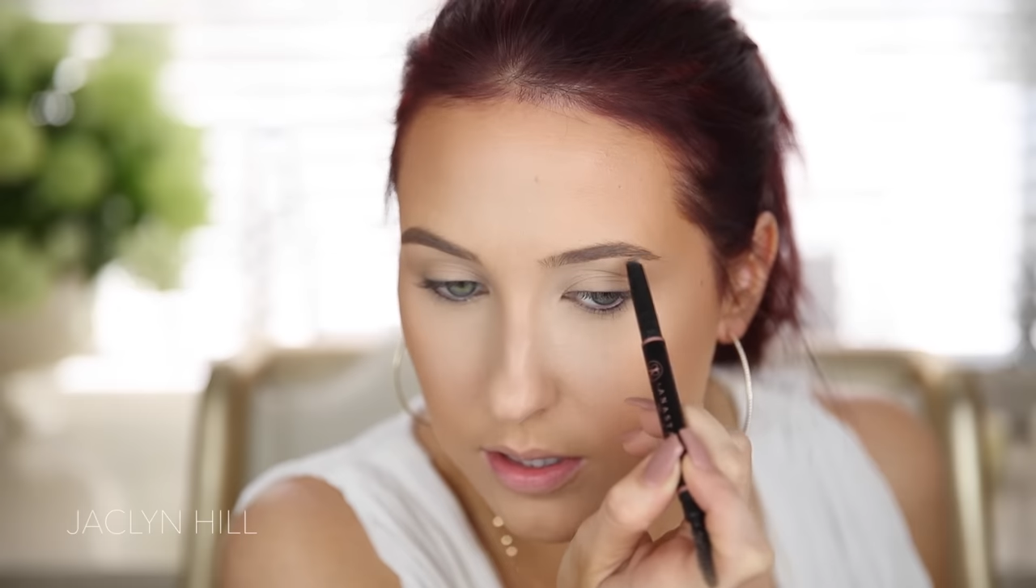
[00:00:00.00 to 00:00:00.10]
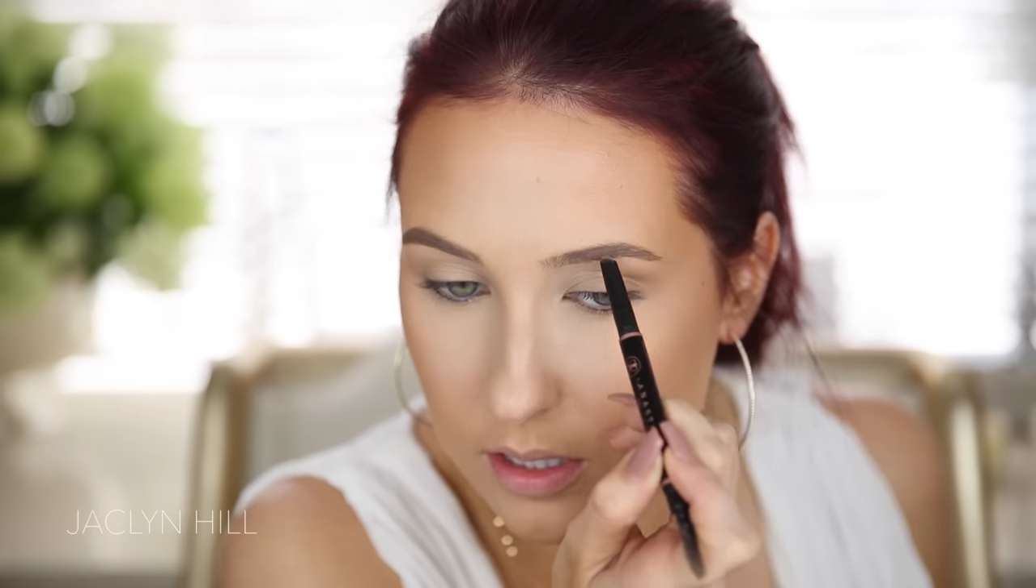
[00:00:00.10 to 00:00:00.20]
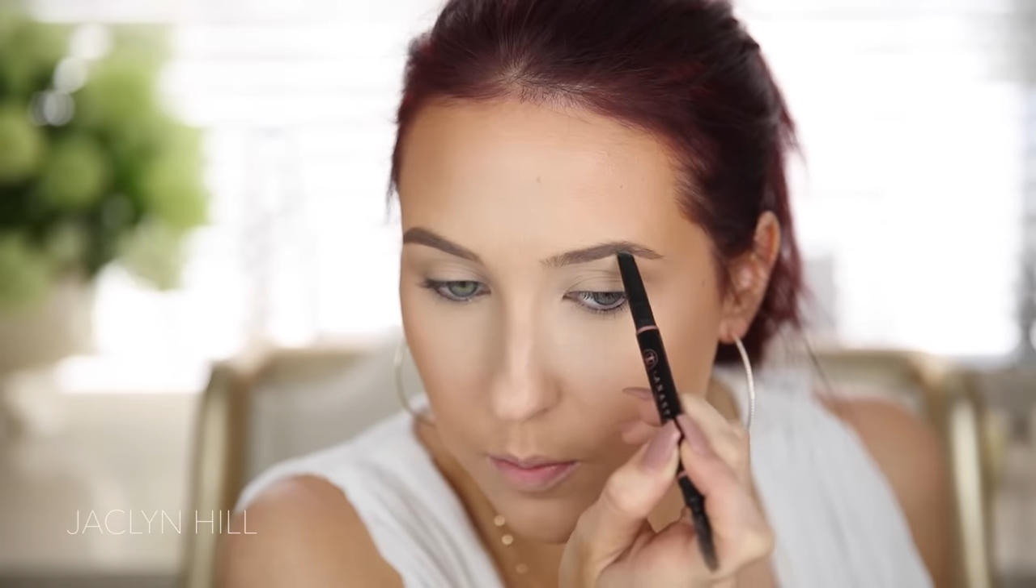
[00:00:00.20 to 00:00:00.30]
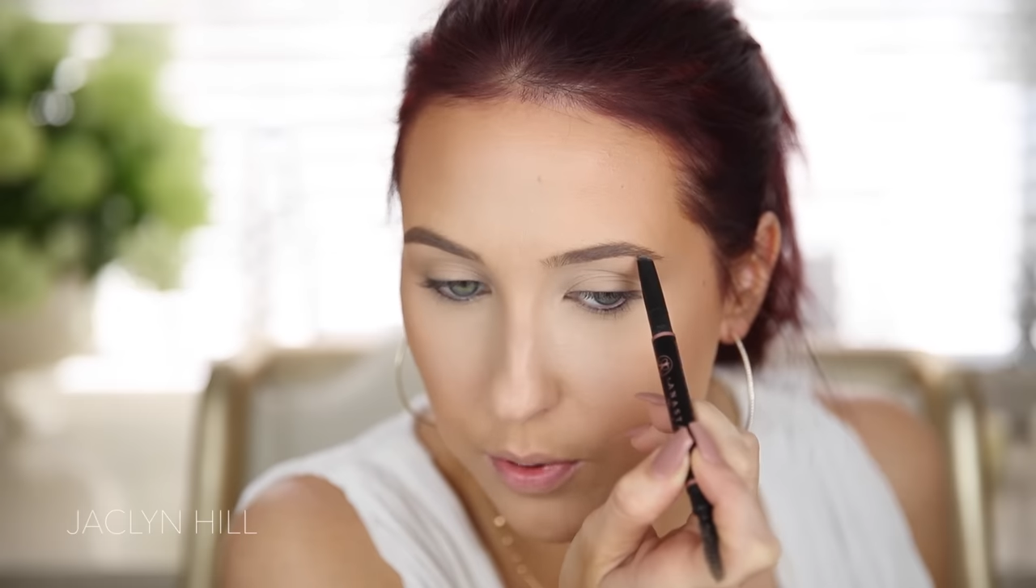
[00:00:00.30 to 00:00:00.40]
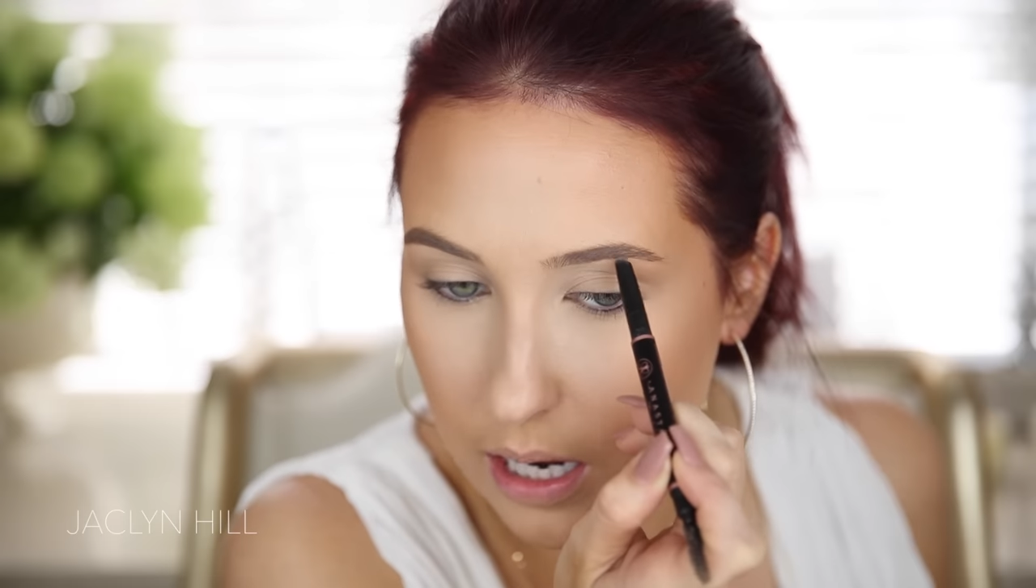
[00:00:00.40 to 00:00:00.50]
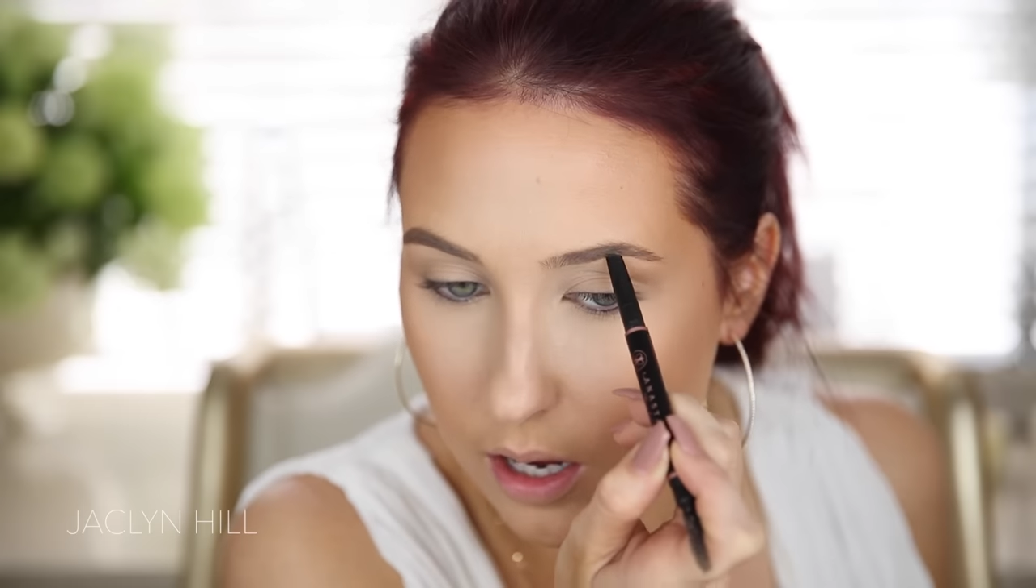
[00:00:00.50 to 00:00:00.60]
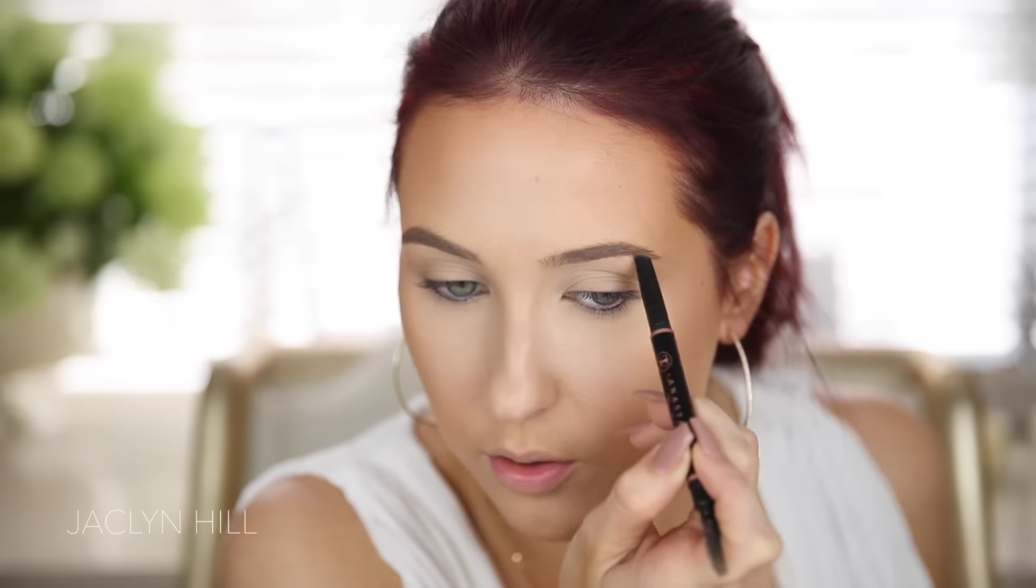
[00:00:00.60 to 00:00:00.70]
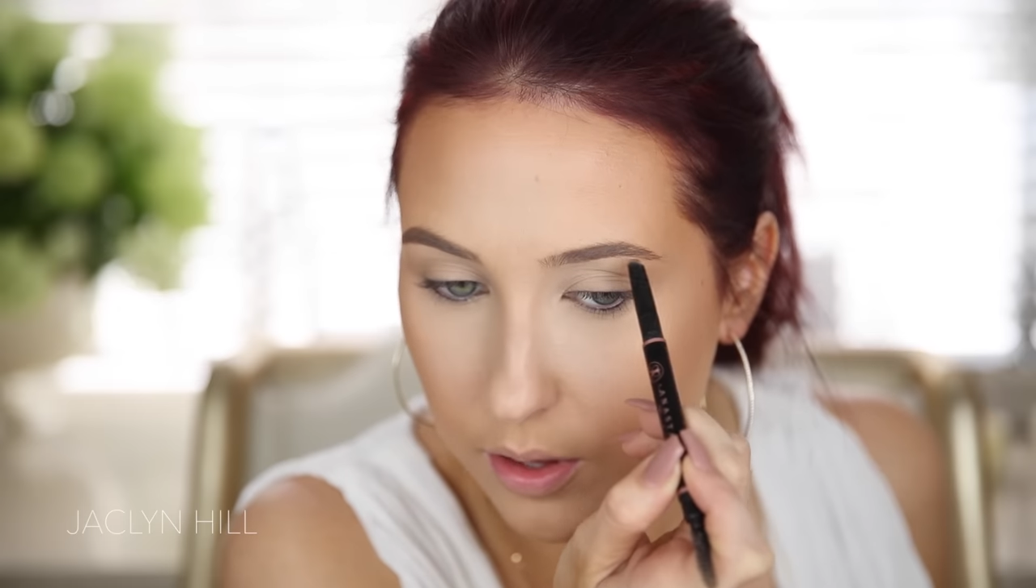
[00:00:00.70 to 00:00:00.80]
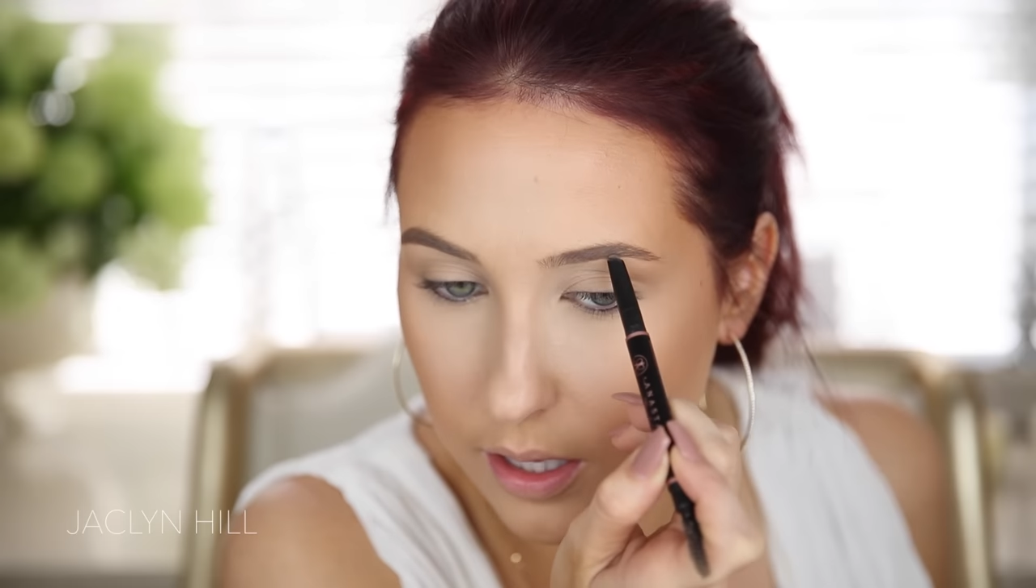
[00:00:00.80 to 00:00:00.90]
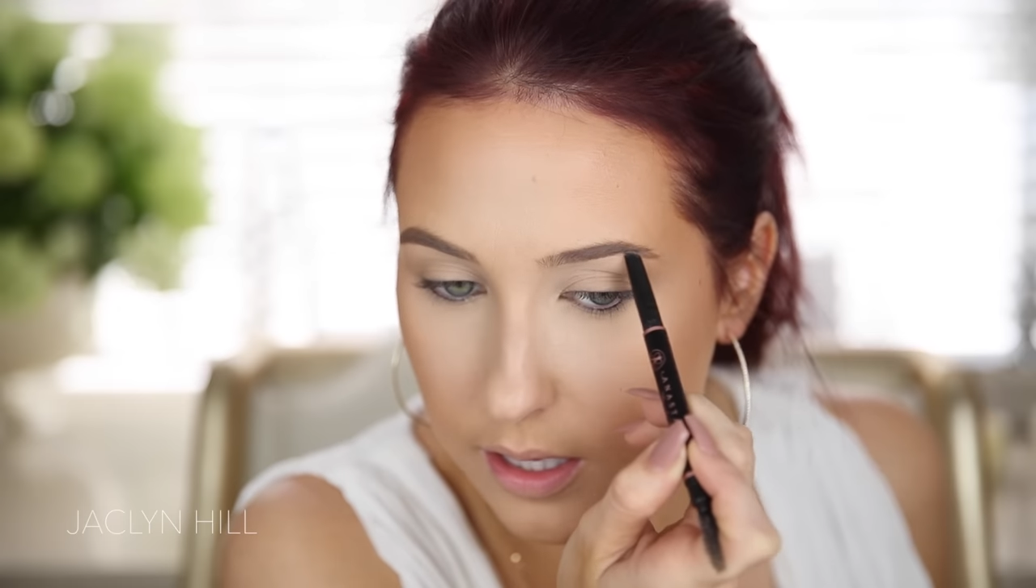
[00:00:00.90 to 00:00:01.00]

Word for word: This is the brow that